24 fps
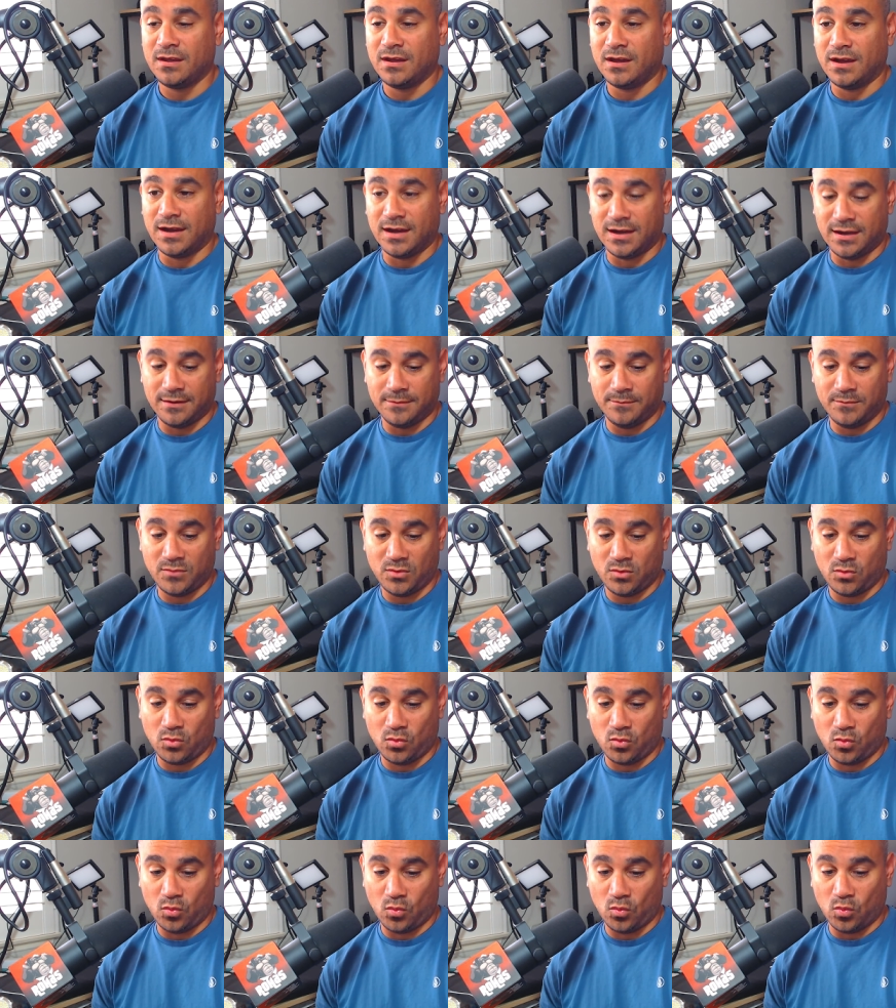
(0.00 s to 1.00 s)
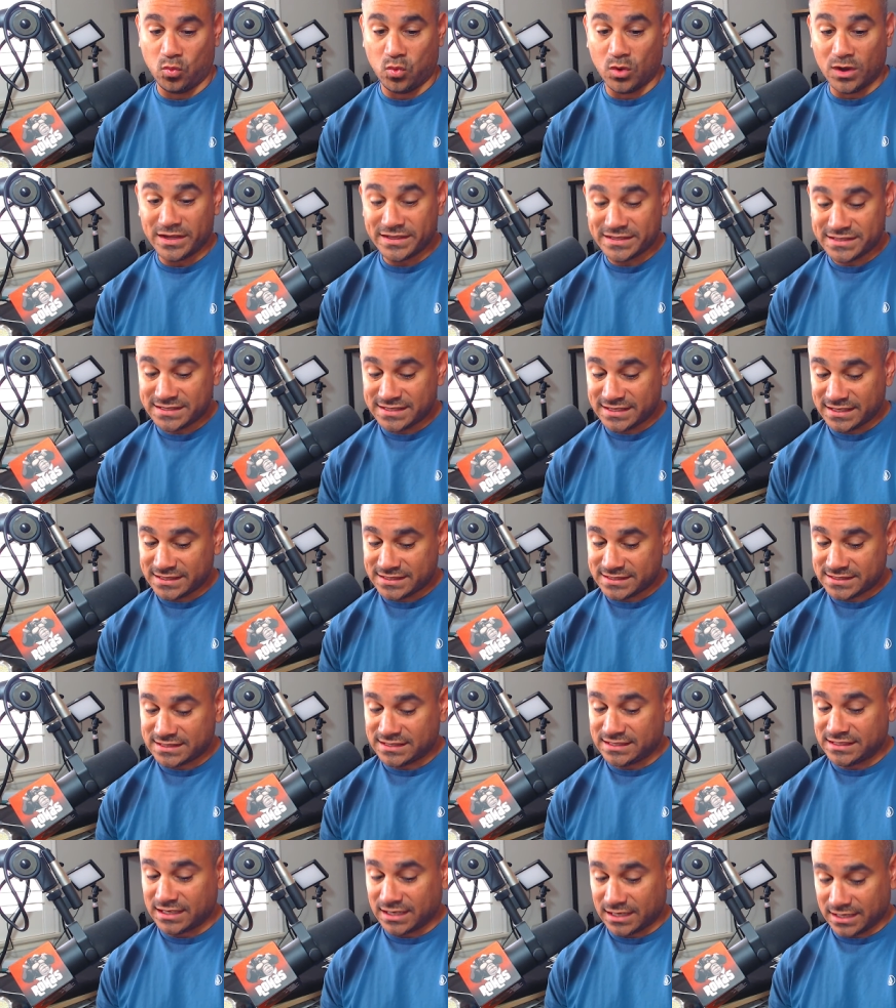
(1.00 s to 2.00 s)
Um, once it's
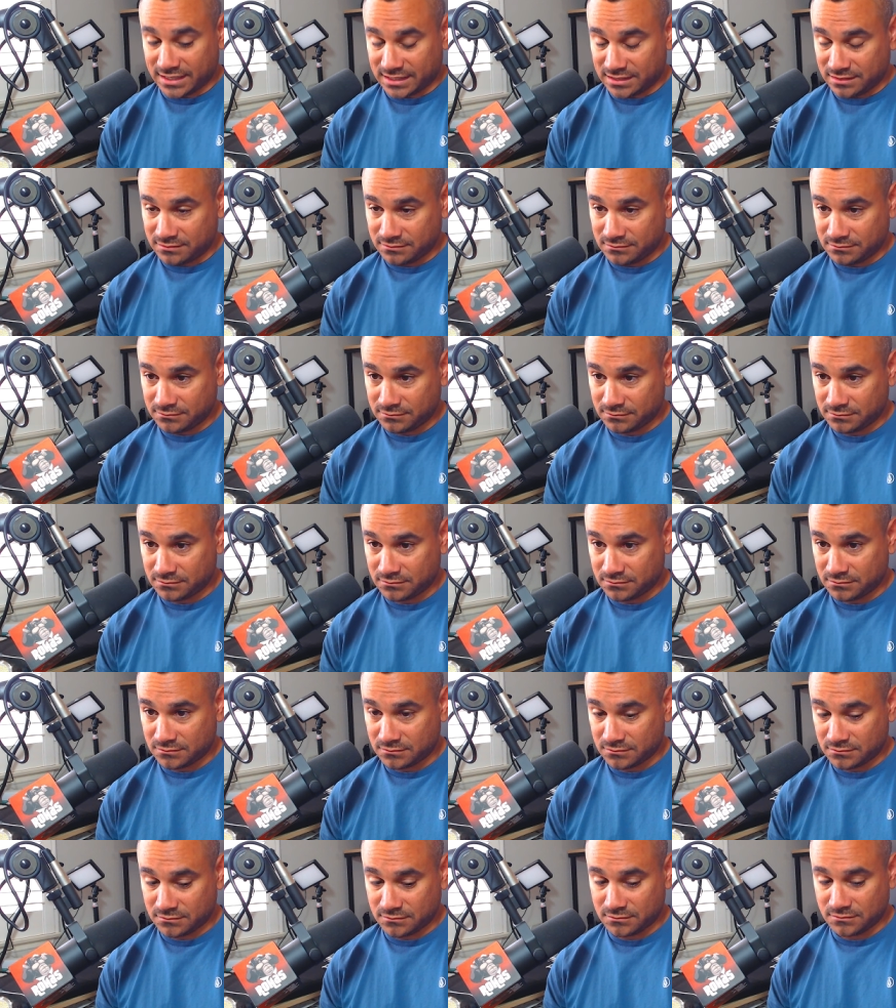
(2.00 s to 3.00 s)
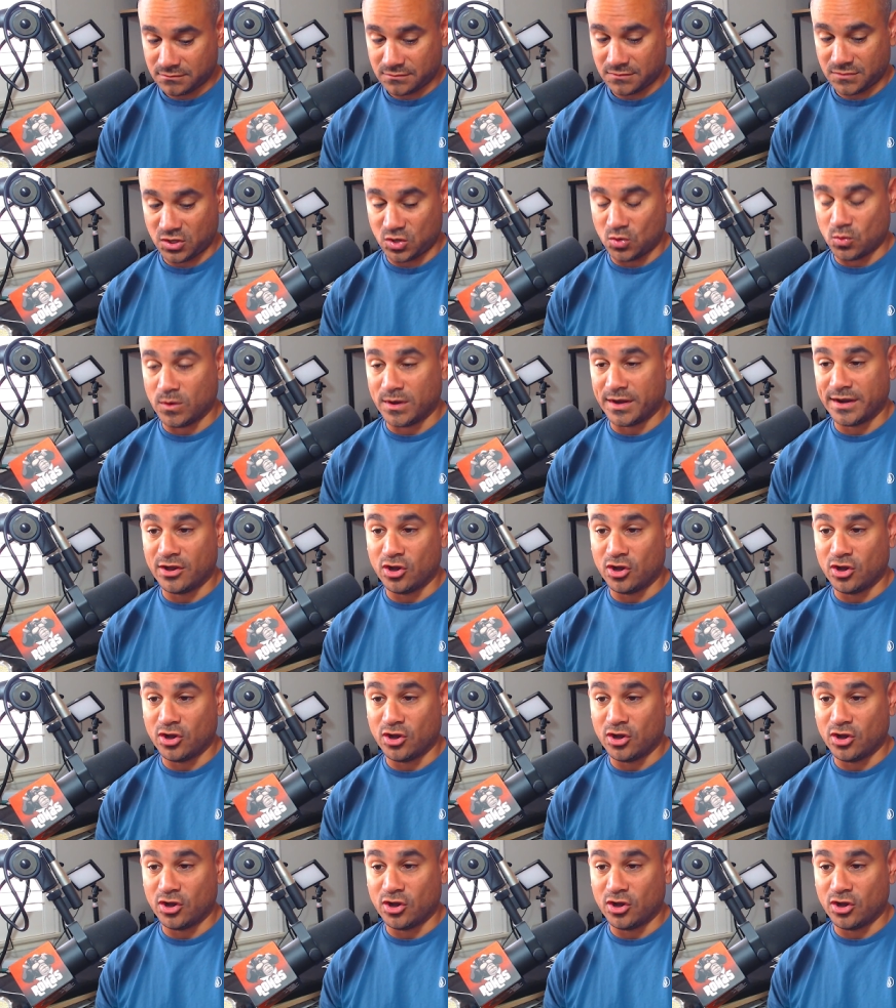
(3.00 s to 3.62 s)
done, you want to